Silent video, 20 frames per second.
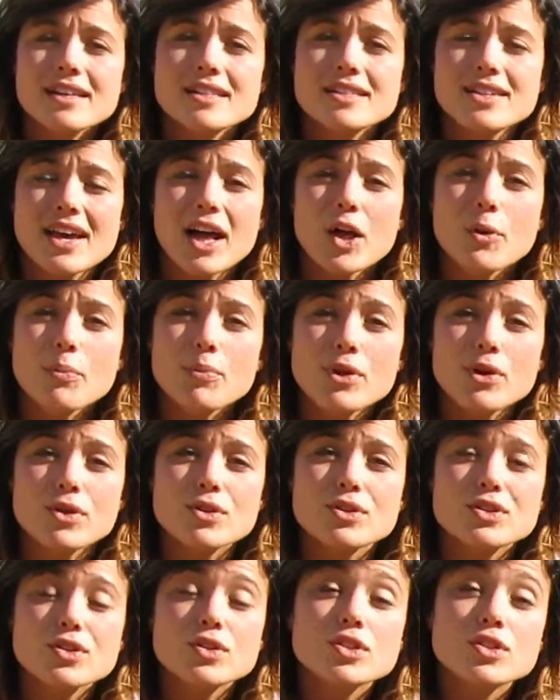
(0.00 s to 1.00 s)
to help
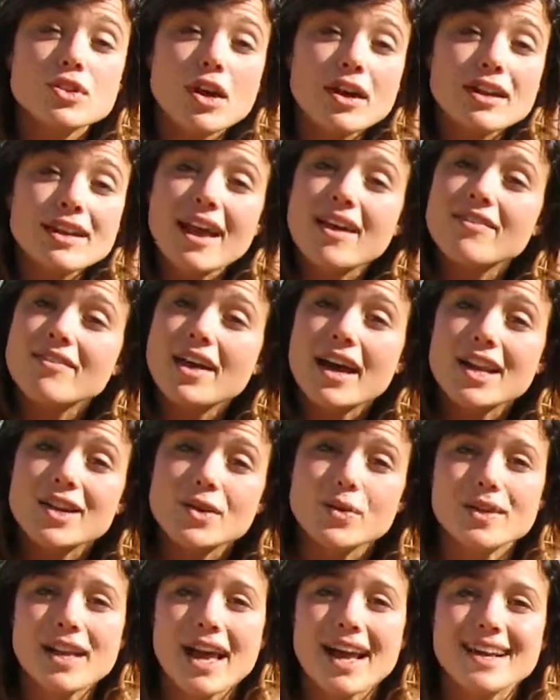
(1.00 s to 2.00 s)
those who do not have
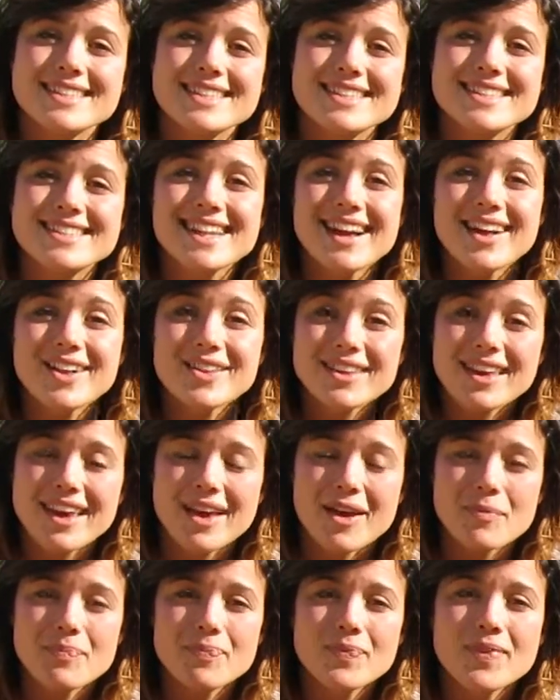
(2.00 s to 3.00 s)
adequate access to
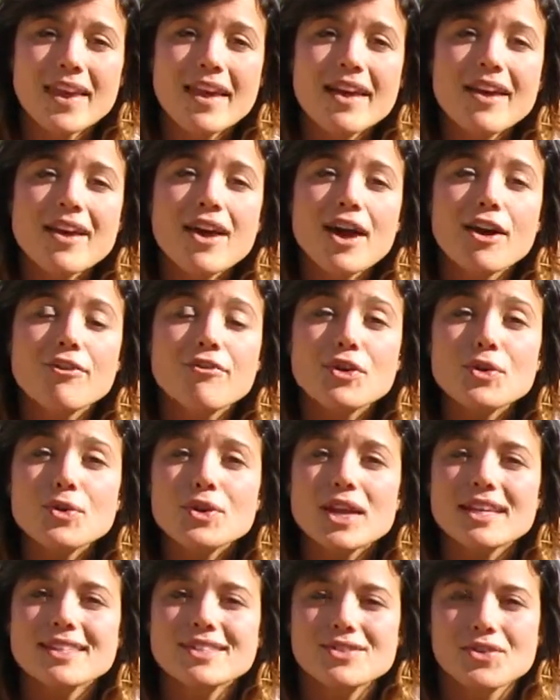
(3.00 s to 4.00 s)
healthcare. A few
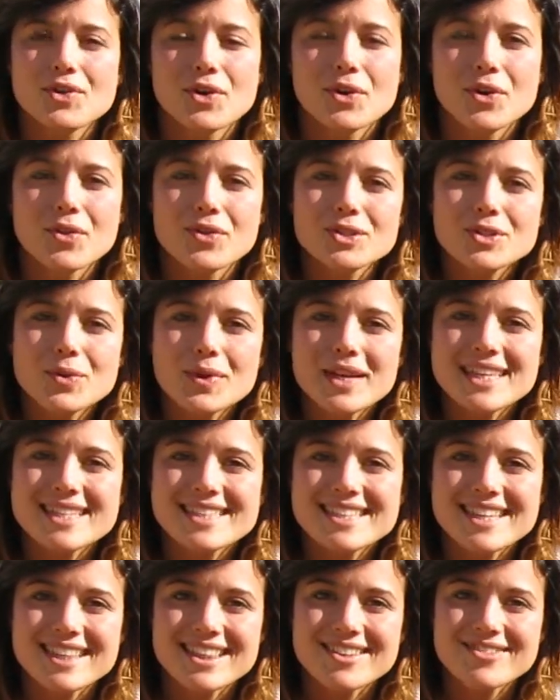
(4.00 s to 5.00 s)
days ago, on the
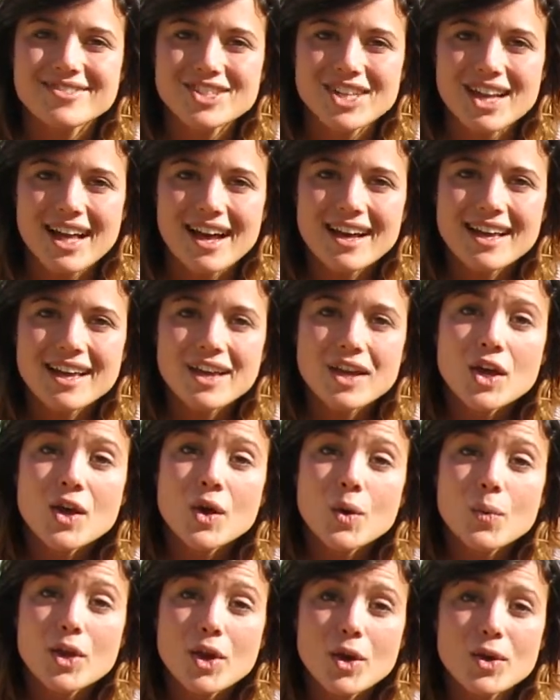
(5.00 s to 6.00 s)
26th of July,
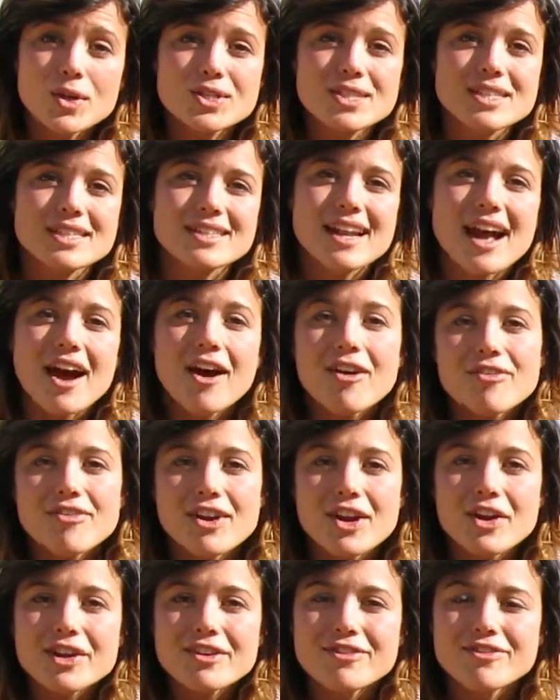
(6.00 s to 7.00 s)
we hosted our
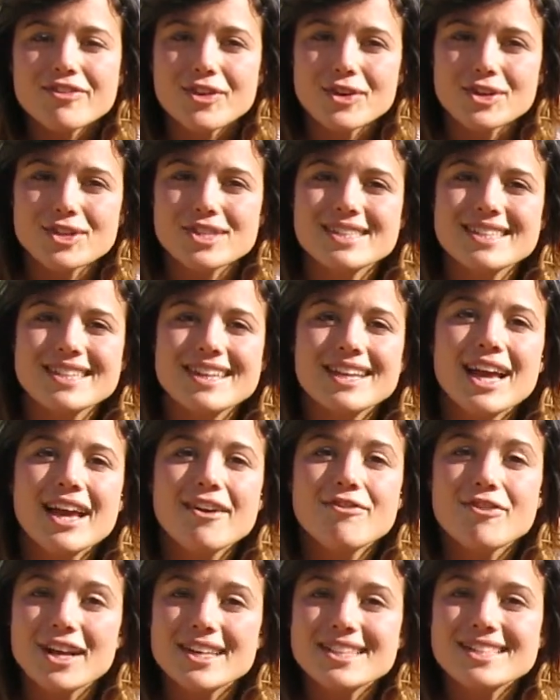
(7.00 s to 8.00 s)
very first
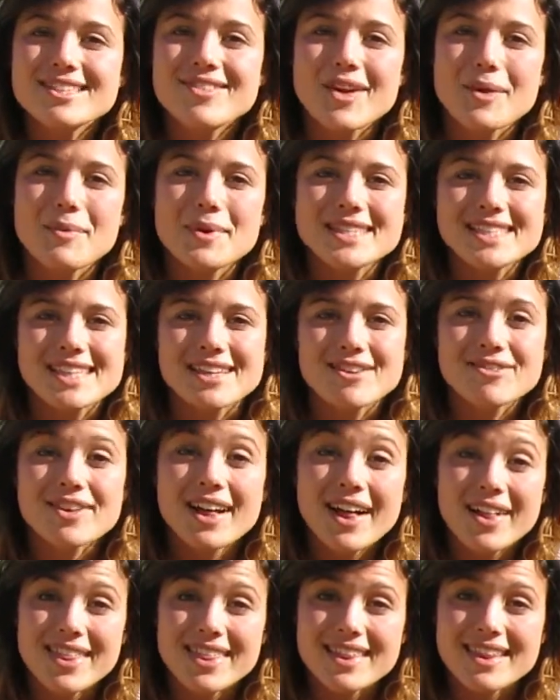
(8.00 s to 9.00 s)
Friends of MSF
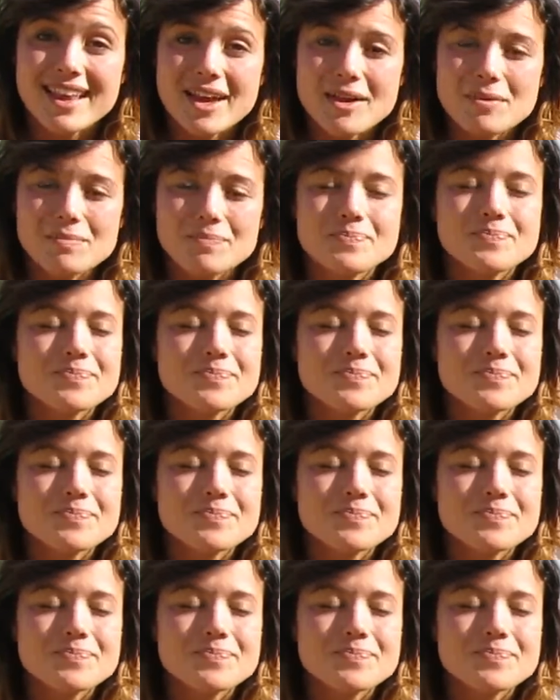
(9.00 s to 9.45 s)
Health Day.